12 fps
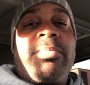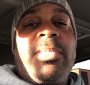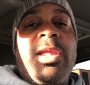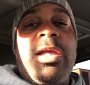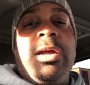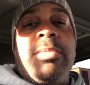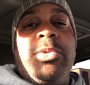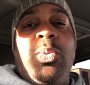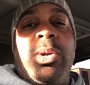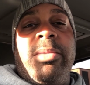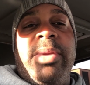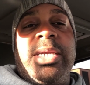You
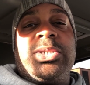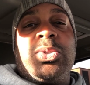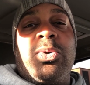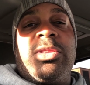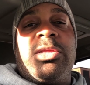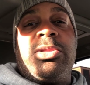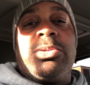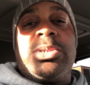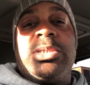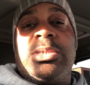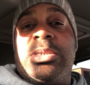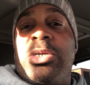want to make sure that there's
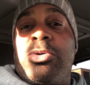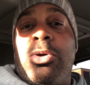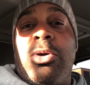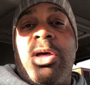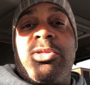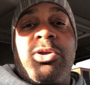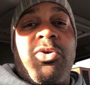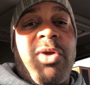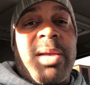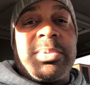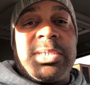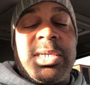0 other
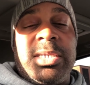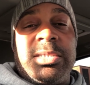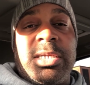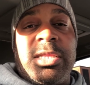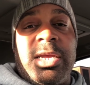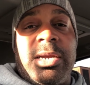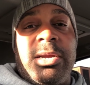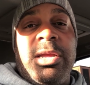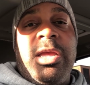crop seeds in there.